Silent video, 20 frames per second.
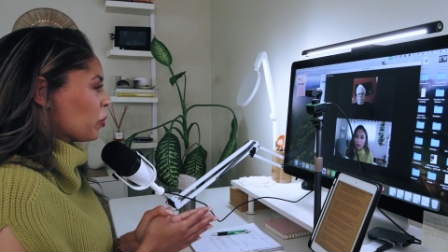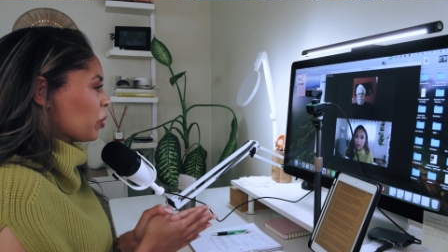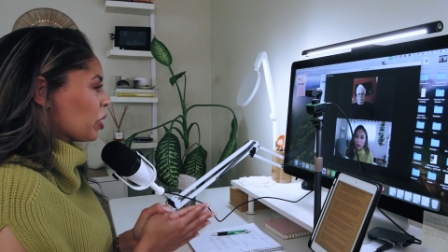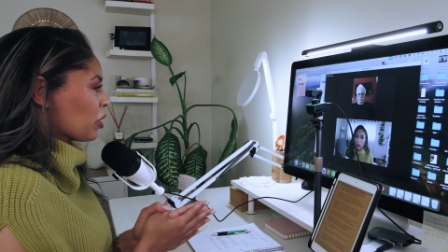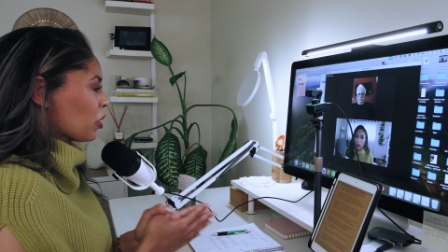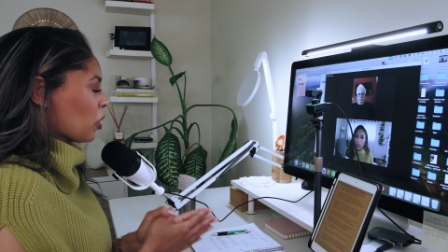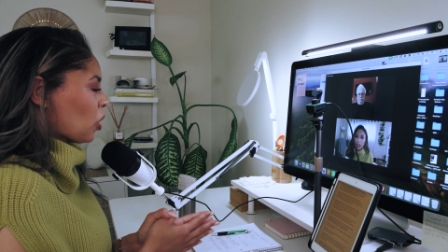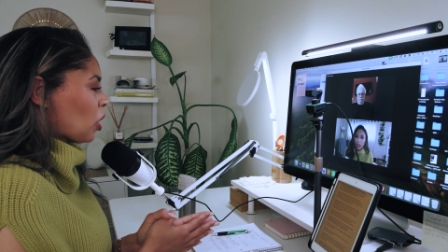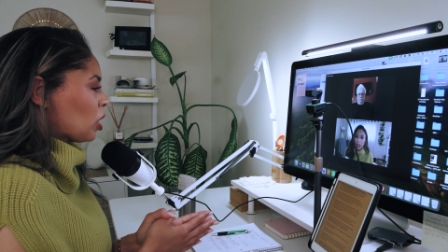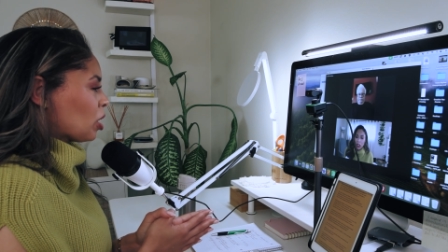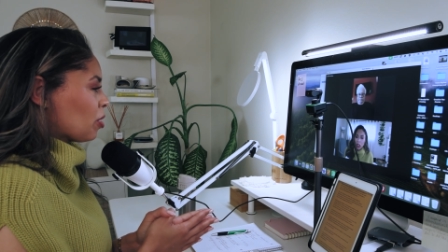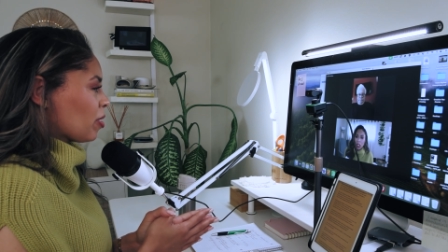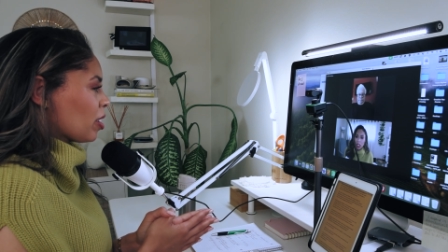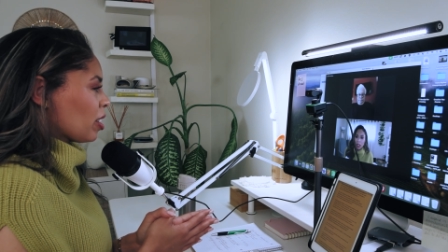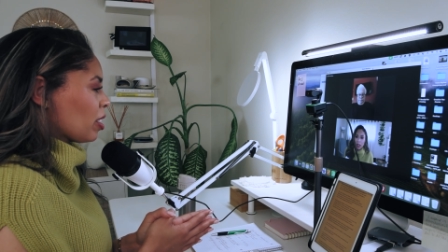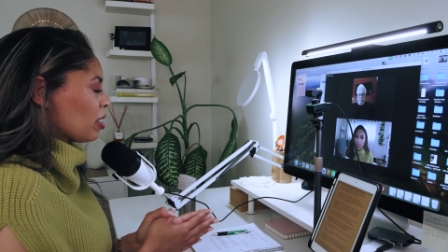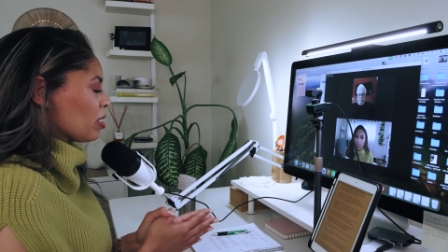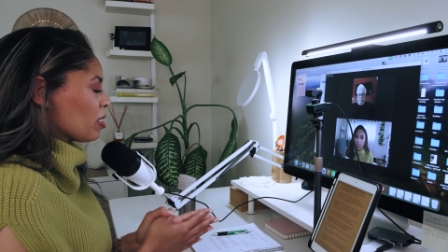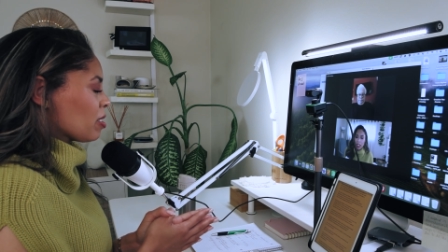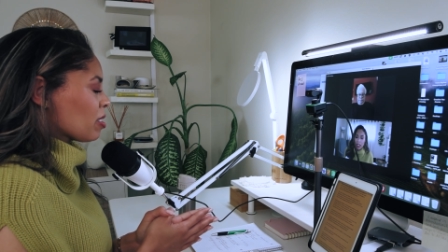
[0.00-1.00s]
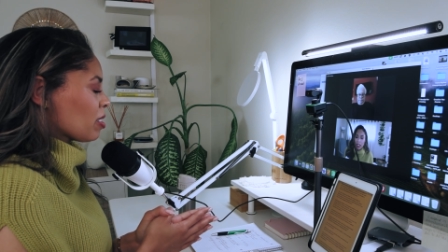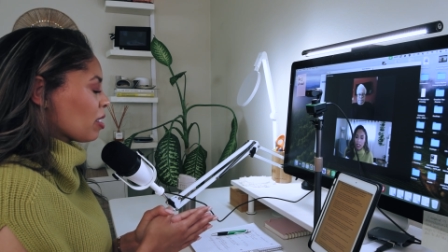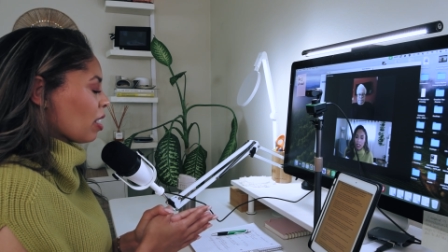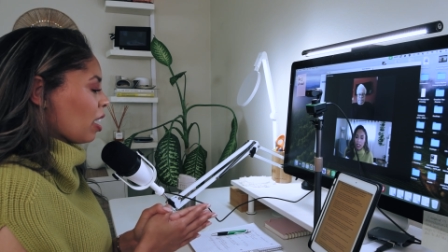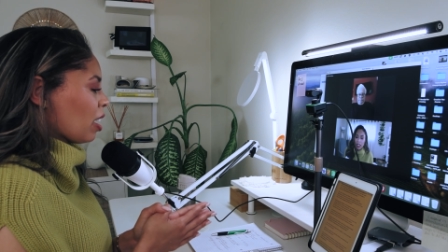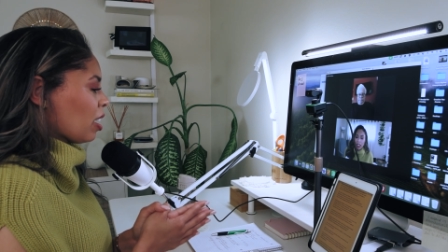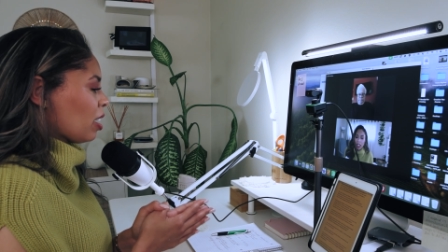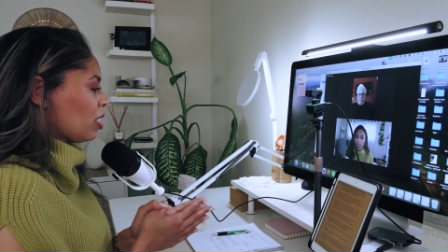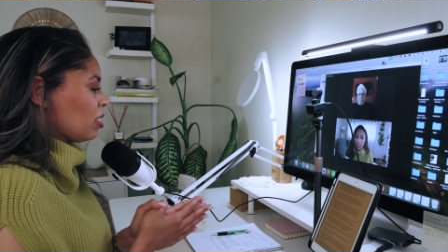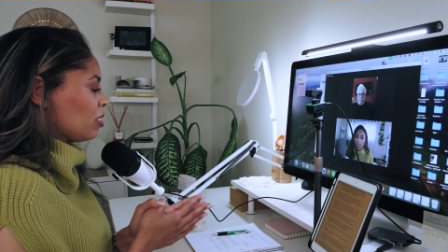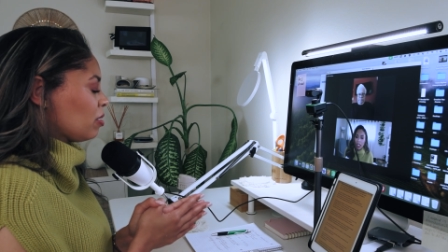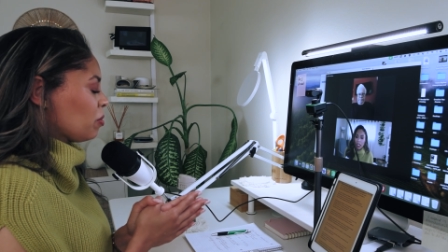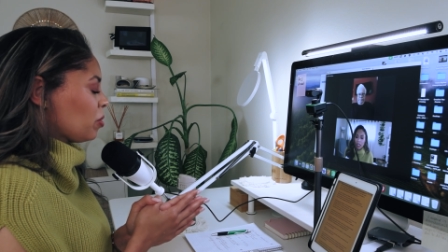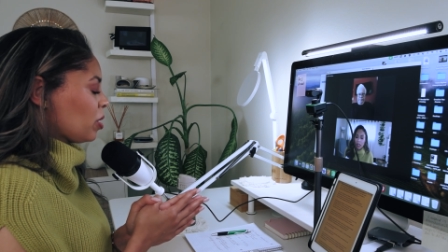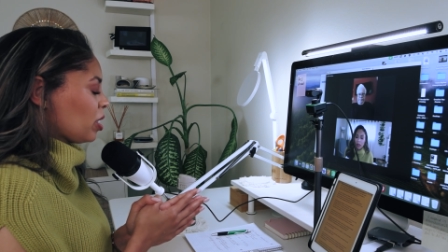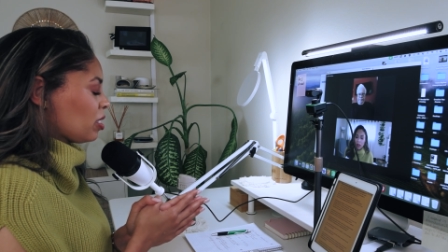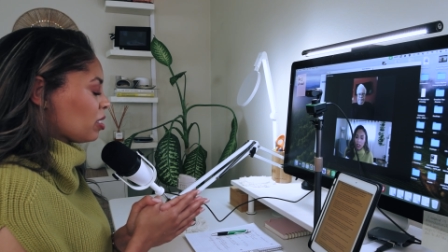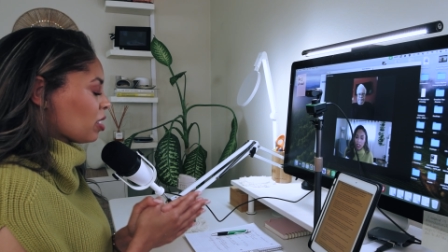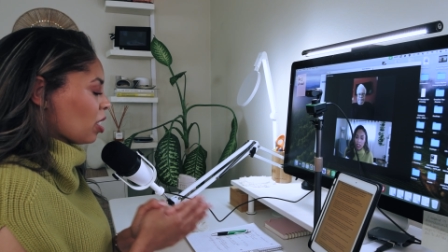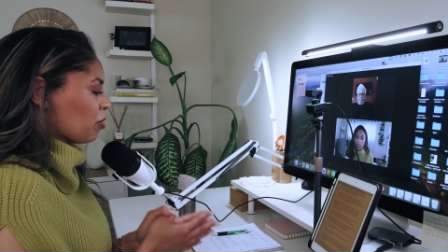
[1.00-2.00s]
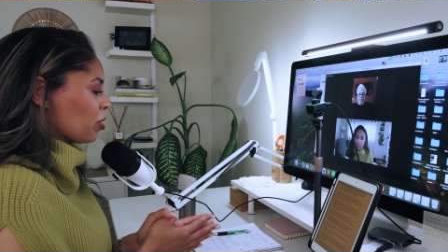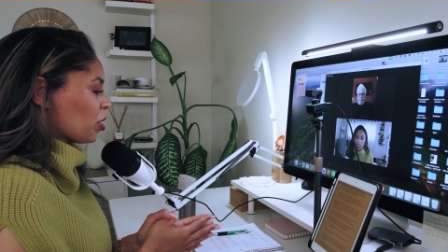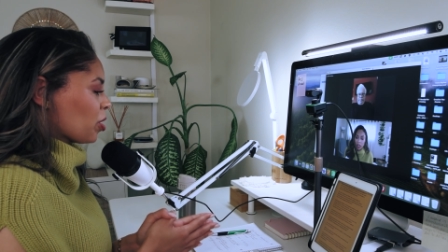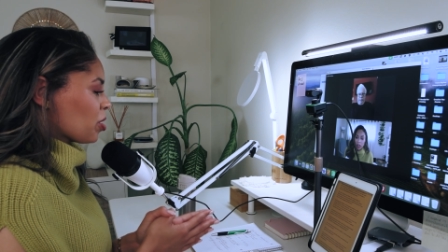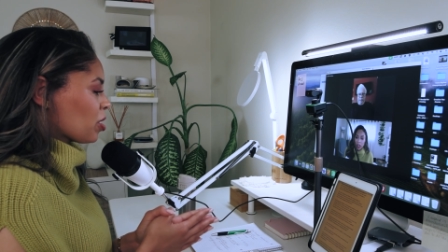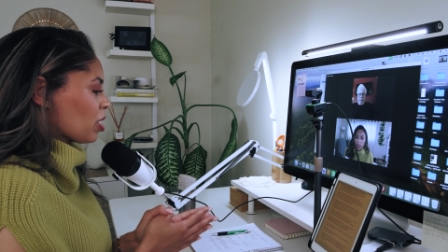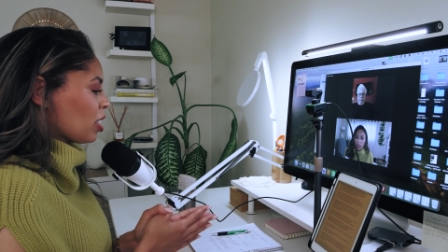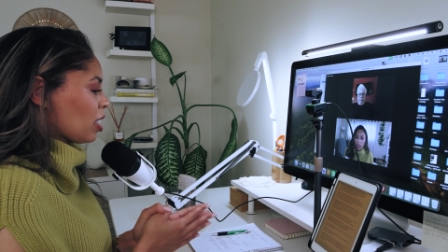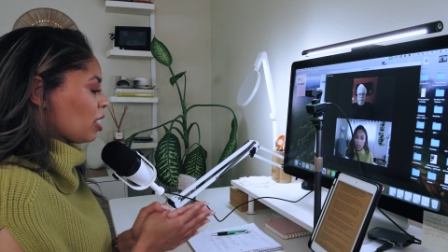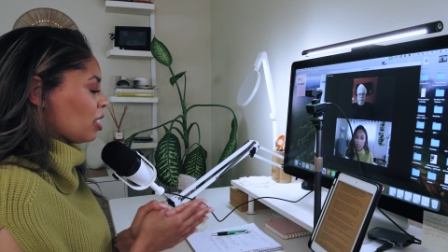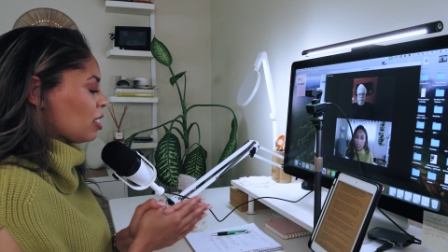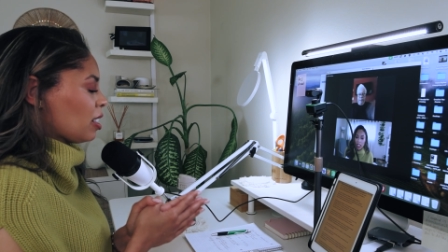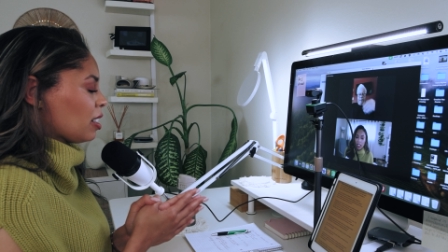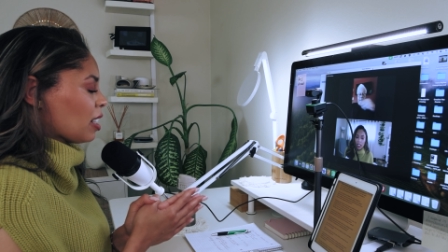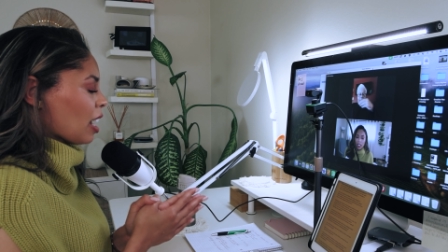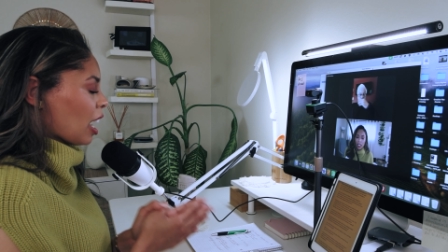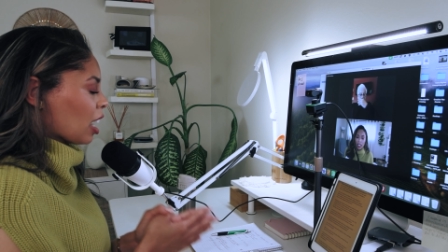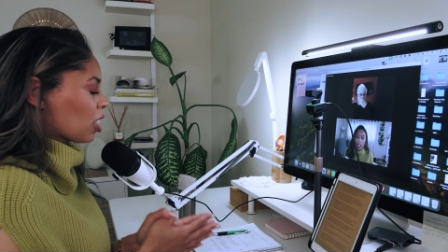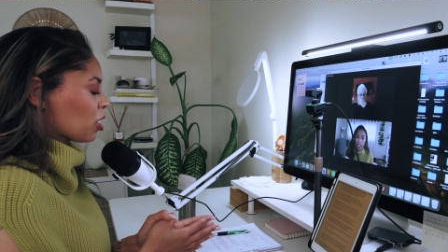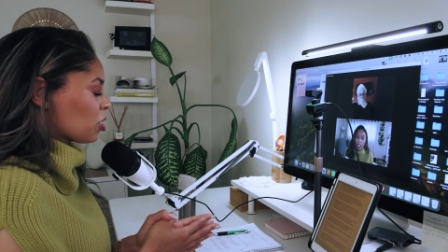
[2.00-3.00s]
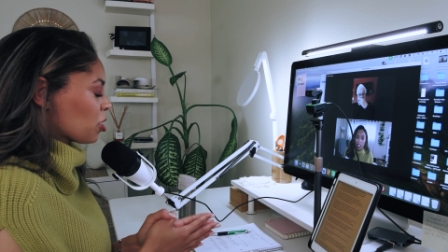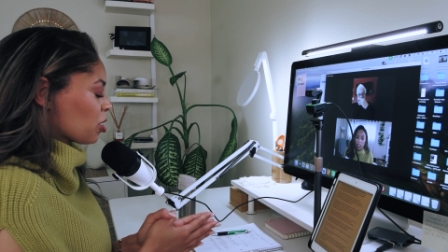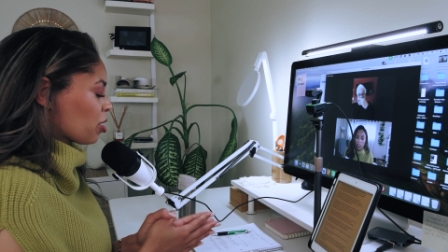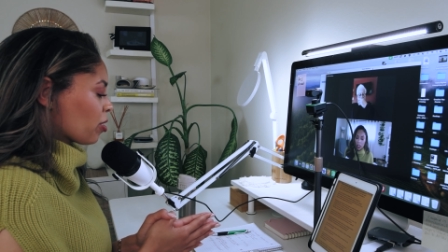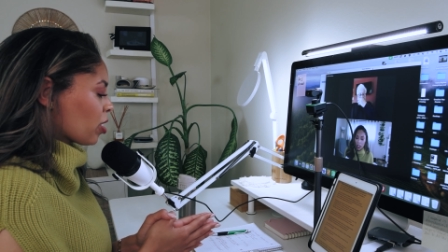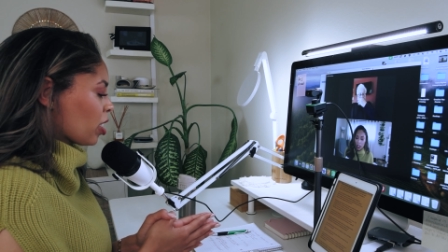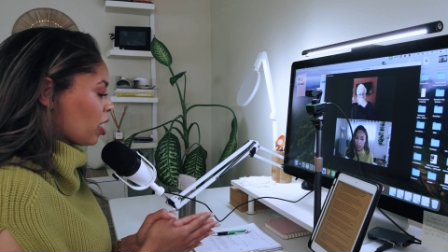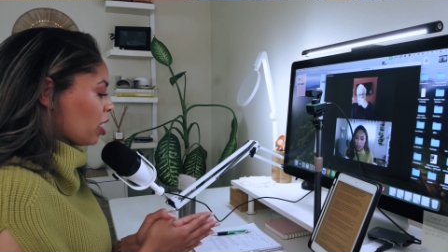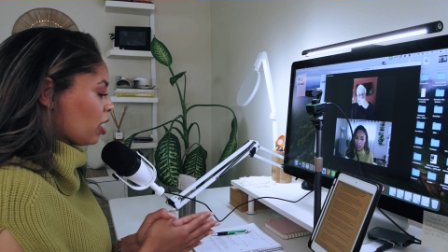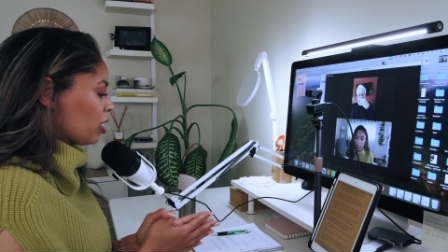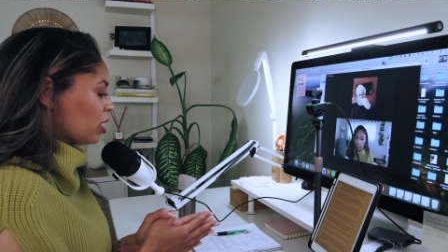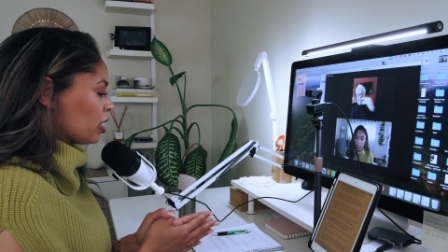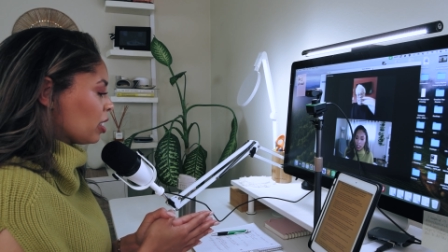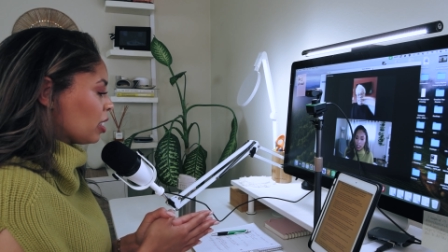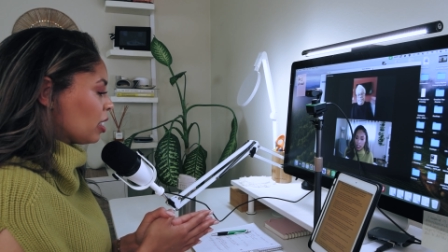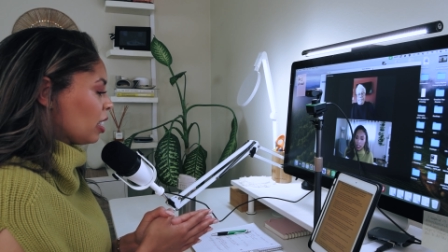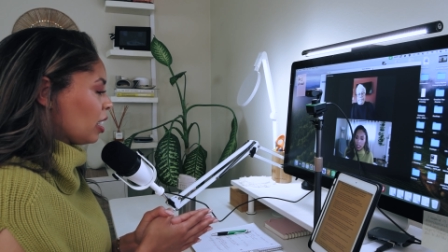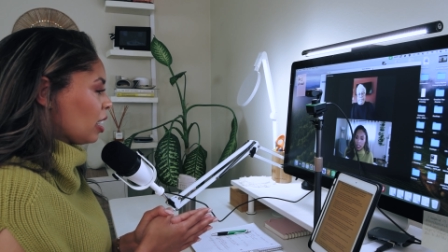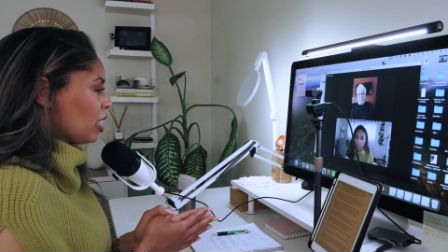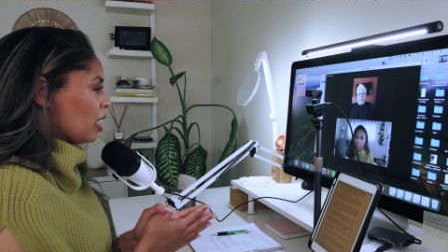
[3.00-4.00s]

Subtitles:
with all of this and with diversity and actors of color,